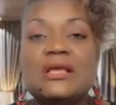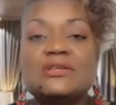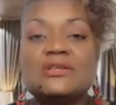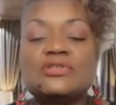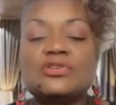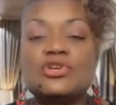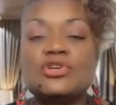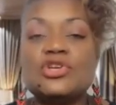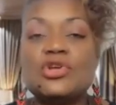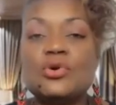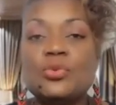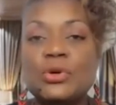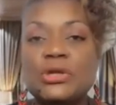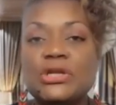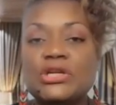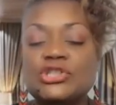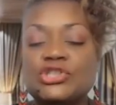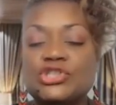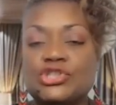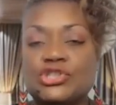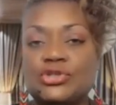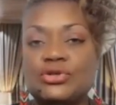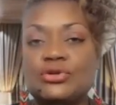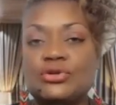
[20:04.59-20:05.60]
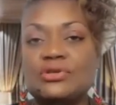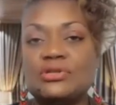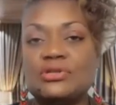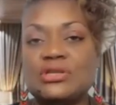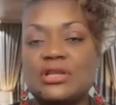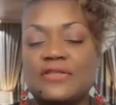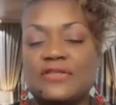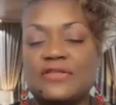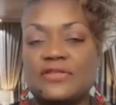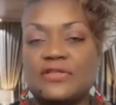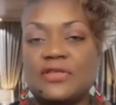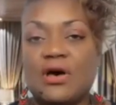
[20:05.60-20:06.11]
So you want to choose
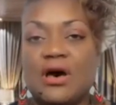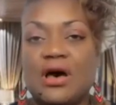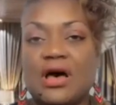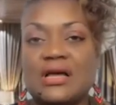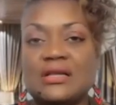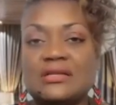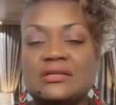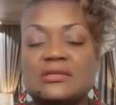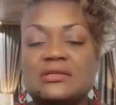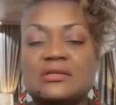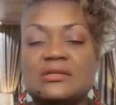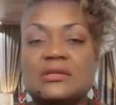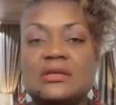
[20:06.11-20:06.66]
a thought